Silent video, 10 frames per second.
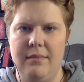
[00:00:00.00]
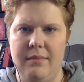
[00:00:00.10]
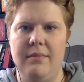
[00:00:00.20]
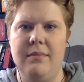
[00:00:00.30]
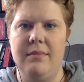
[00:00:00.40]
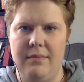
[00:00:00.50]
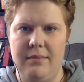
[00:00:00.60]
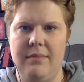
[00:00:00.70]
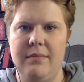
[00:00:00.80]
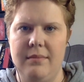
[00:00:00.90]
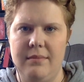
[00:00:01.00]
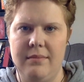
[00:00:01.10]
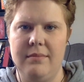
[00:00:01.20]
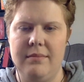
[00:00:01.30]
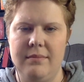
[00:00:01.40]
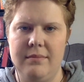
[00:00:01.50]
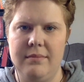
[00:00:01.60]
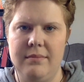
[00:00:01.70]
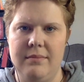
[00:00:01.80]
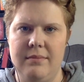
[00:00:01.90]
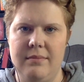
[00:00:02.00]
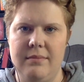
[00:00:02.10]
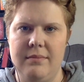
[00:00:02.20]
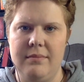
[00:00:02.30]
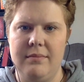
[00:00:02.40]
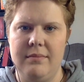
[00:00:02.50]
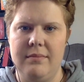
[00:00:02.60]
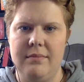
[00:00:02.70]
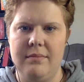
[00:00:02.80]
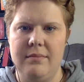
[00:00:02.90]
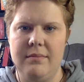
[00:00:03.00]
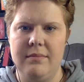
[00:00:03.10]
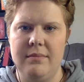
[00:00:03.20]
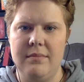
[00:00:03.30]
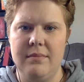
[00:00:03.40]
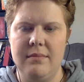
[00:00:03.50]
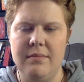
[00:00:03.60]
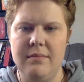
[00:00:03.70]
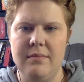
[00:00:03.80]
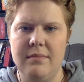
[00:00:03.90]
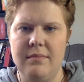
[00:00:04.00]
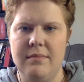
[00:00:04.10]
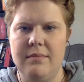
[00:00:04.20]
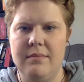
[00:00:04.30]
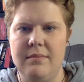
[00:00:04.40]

(not speaking)